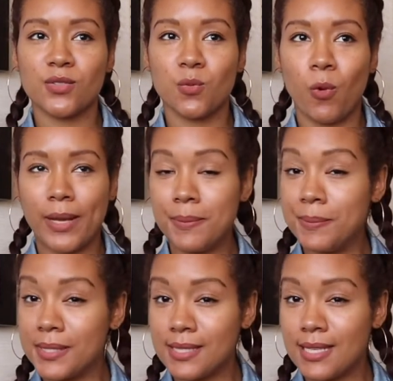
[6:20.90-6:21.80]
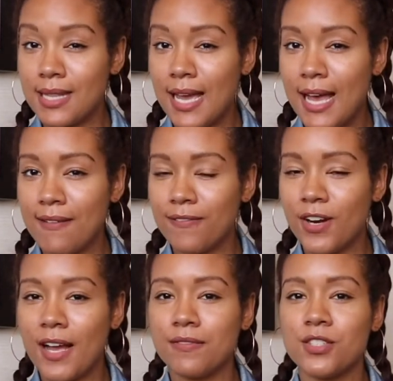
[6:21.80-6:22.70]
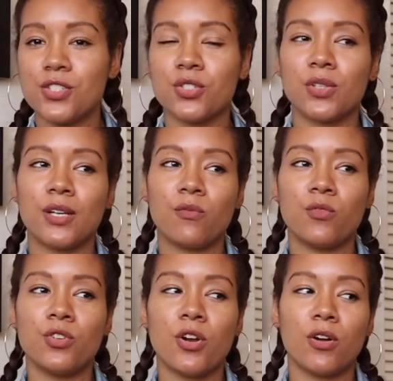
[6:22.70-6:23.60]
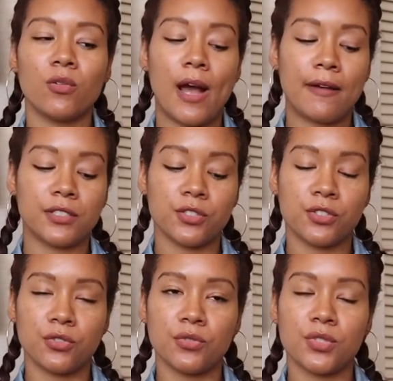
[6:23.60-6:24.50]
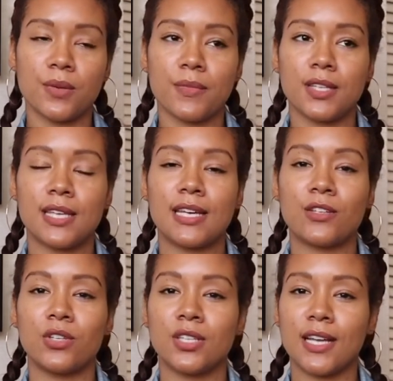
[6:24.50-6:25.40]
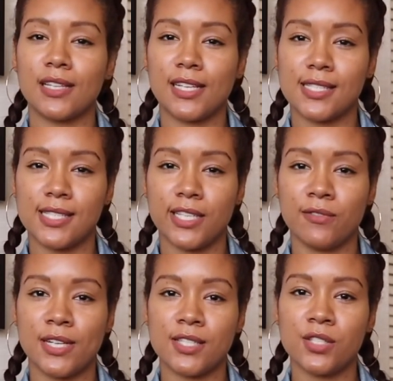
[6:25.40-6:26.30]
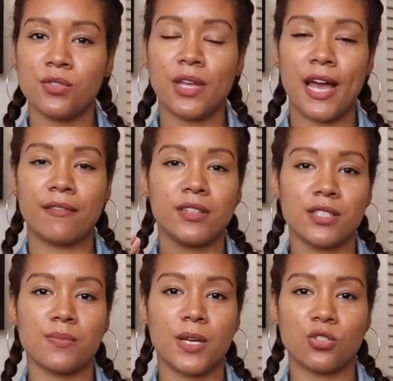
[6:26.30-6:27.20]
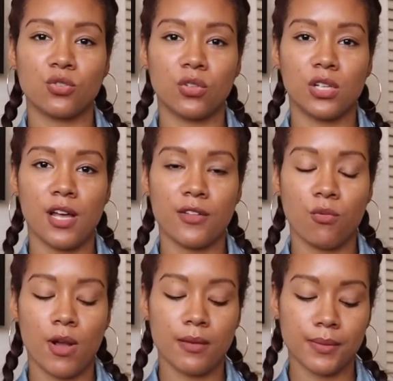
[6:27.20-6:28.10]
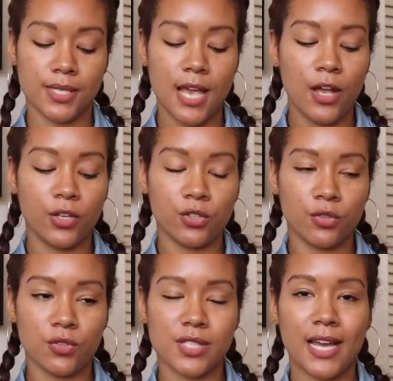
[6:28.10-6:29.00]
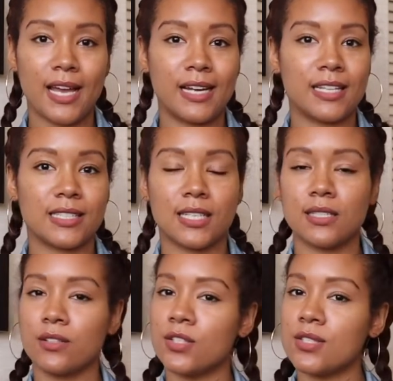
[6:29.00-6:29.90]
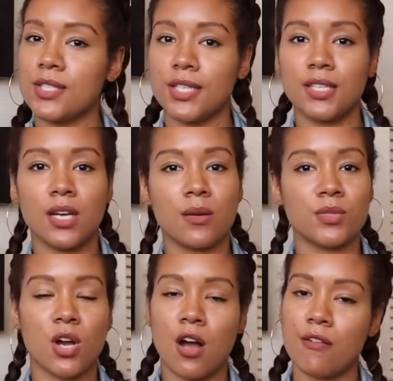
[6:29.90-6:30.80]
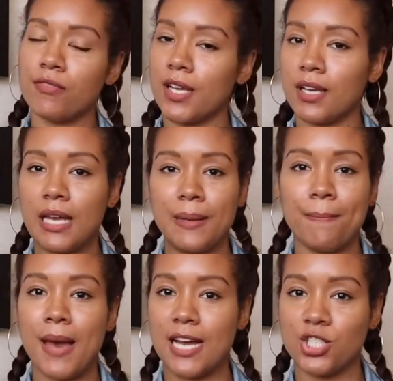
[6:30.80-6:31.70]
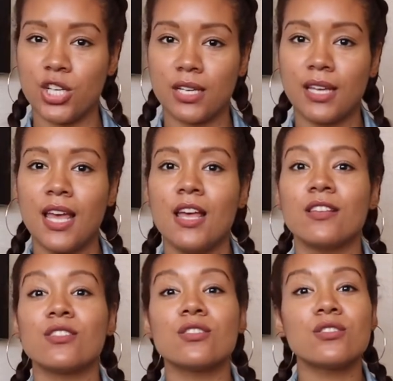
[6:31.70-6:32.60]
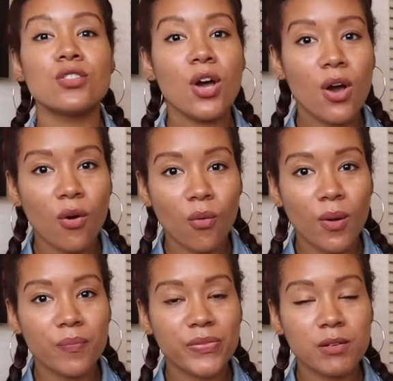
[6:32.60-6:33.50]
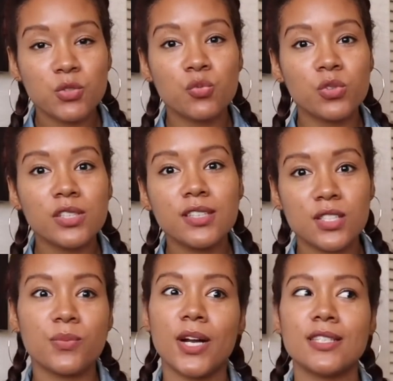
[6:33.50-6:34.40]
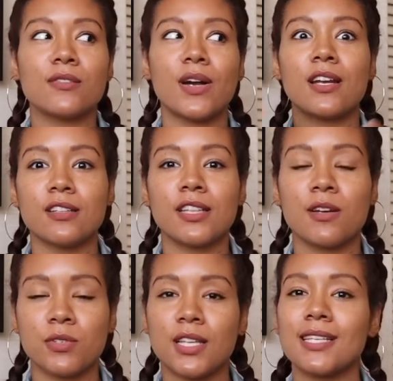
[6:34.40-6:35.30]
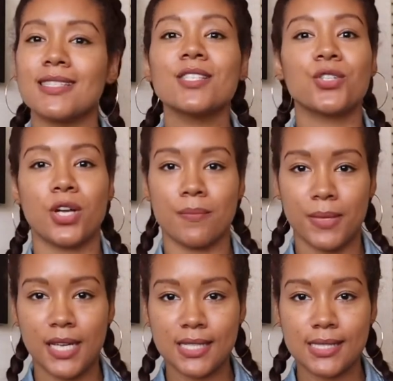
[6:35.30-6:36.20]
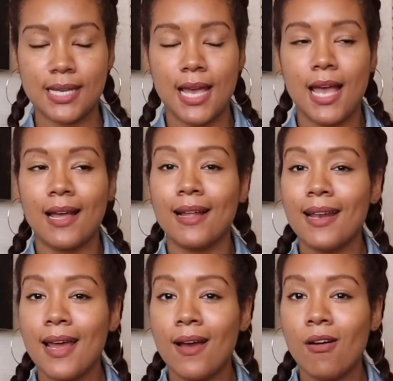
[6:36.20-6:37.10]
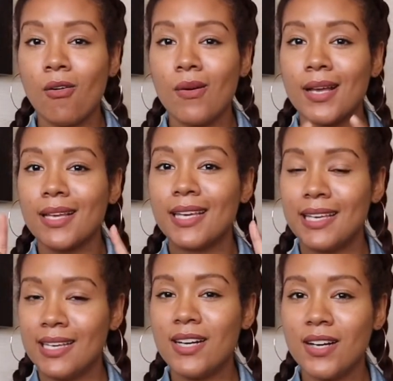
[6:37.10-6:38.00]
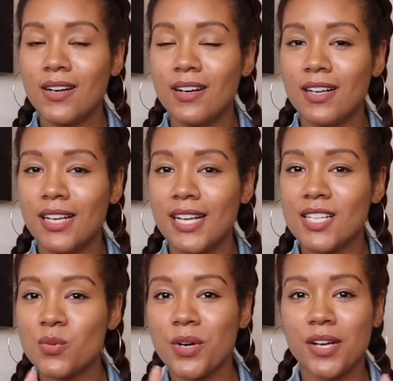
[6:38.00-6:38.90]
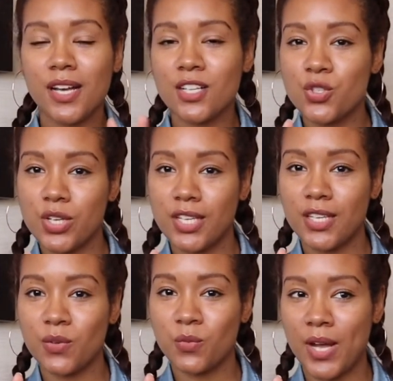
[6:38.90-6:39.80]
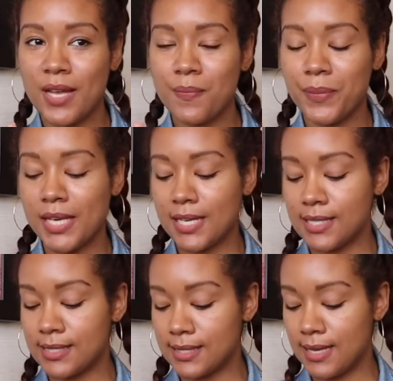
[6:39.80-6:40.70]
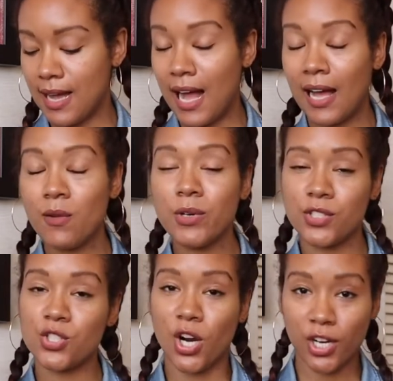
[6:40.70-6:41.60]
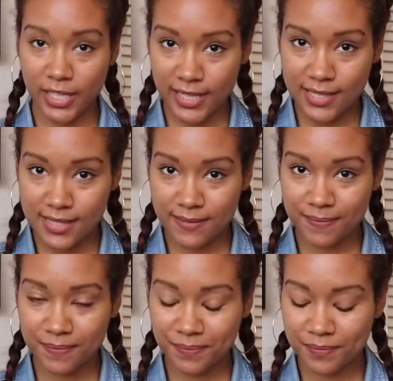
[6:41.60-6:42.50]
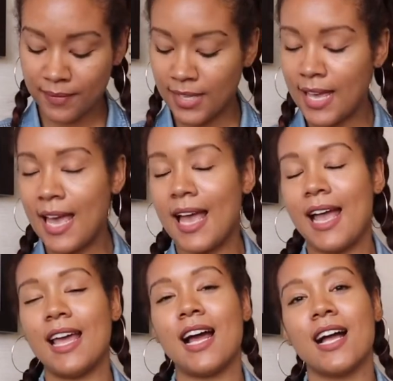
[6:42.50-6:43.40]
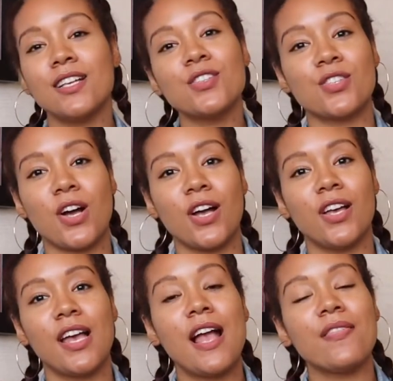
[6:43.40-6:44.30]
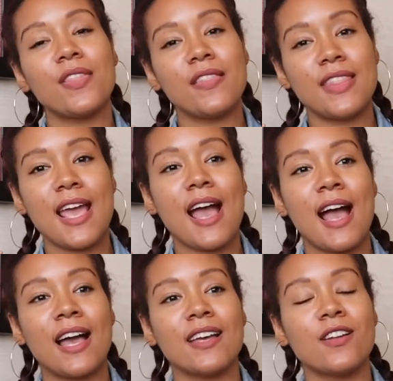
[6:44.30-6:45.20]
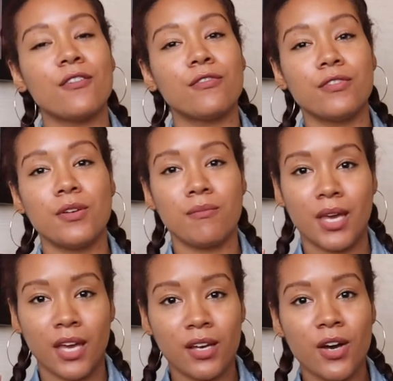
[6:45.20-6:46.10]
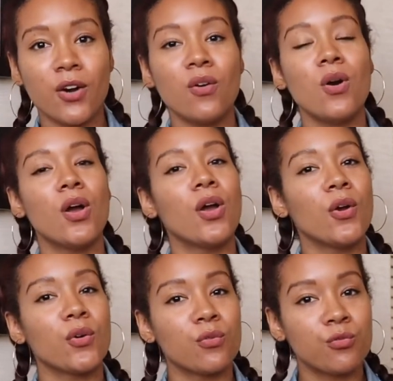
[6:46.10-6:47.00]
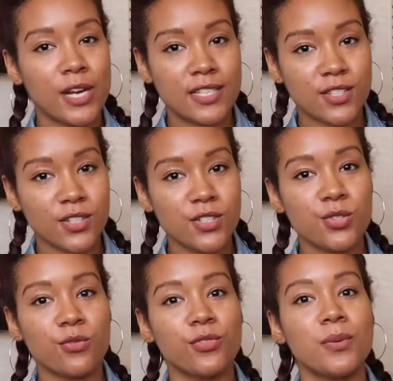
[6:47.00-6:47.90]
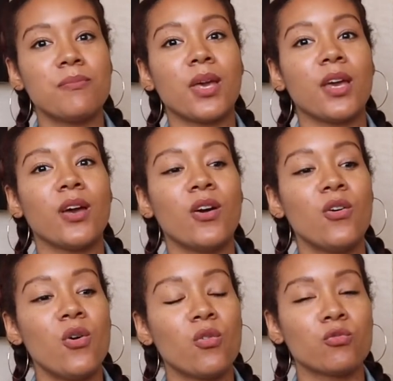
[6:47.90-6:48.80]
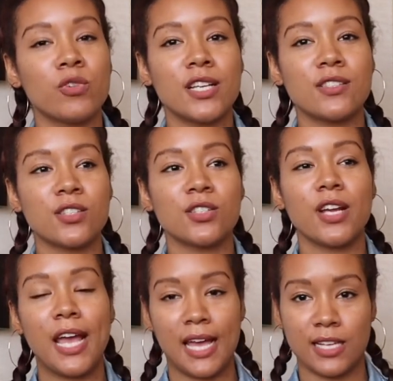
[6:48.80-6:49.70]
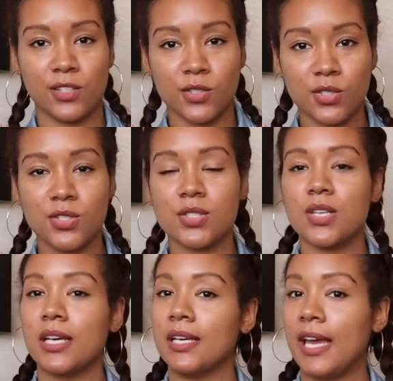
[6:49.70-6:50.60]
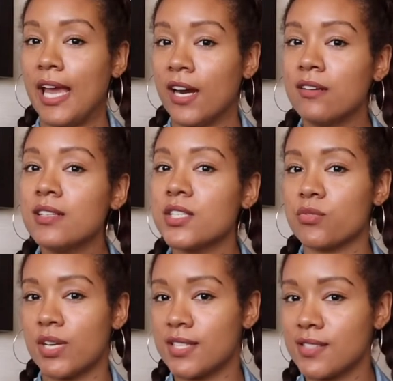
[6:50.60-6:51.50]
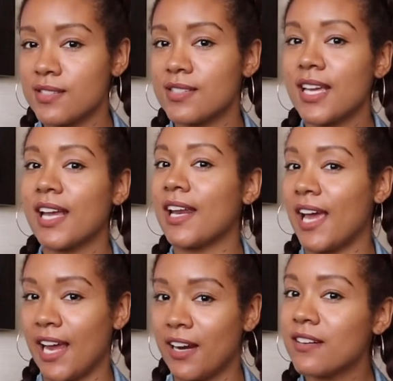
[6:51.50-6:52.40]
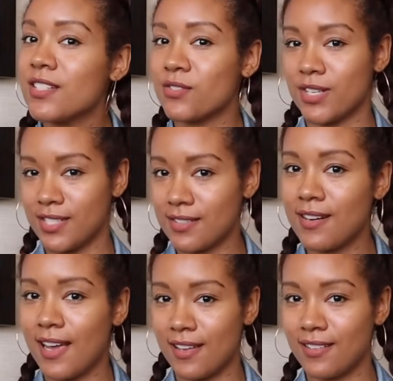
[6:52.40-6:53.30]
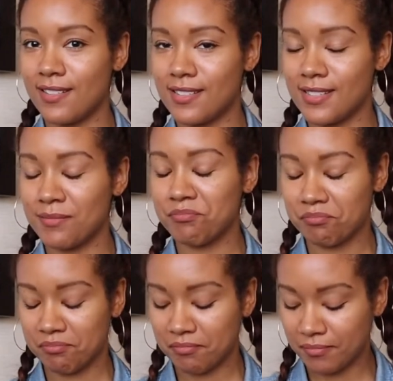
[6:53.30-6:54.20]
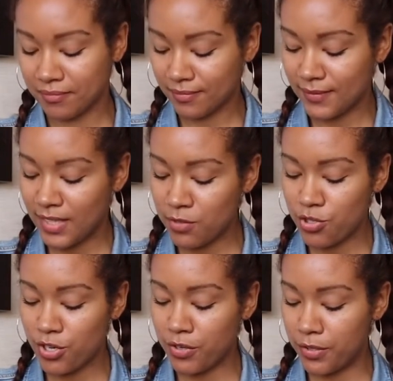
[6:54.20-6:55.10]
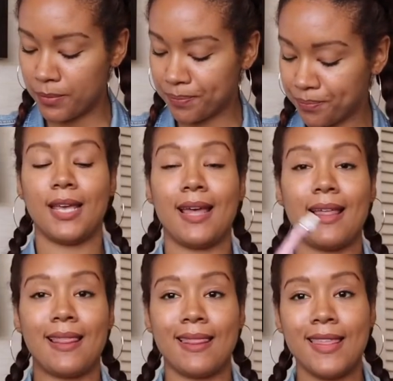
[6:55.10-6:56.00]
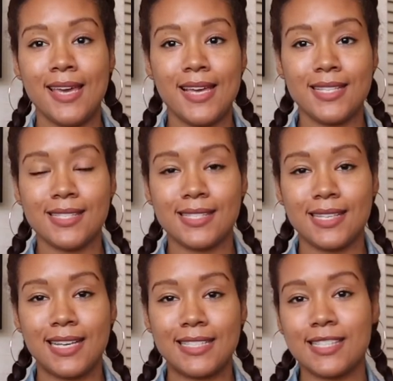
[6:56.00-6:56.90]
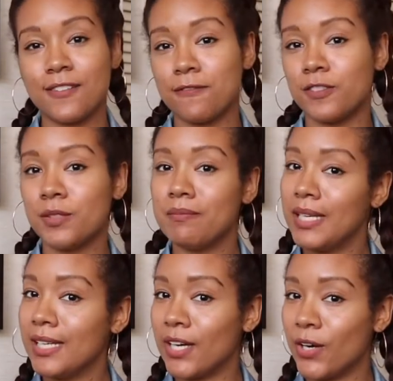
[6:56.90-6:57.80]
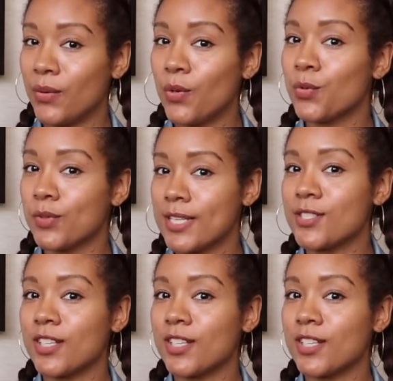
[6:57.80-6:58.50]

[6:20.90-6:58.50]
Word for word: wipes that they have for after. So like, you know how after you use something like that, you get that like sticky residue. They have these special cloth wipes. You use that and it, the sticky comes off like magic. So I was really surprised to find out that they were like sister companies. Now here is where it got tricky, right? Because I went to Target and I saw that they had flamingo razors, flamingo razor handles, Harry's razors and Harry's razor handles. I will show you. This is the flamingo razor